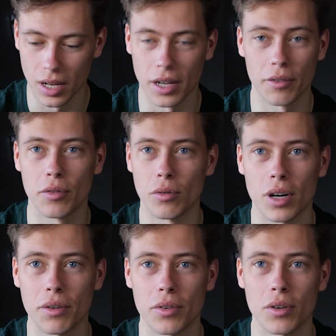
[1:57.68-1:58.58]
like
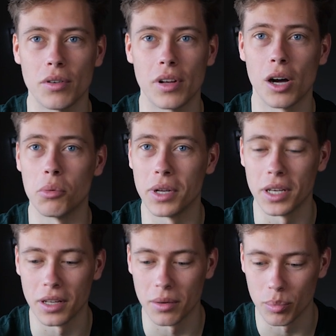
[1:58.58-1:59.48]
forever on how
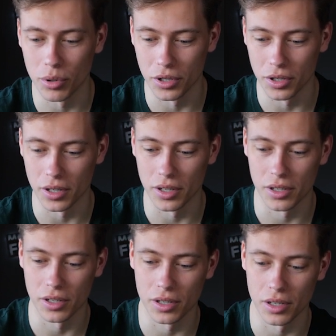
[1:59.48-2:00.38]
many pushers
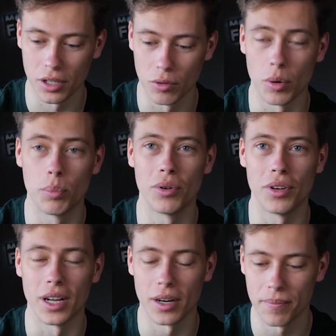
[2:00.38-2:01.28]
you will
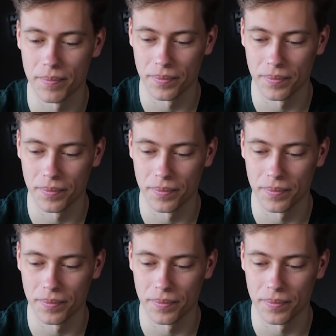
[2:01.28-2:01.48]
put there.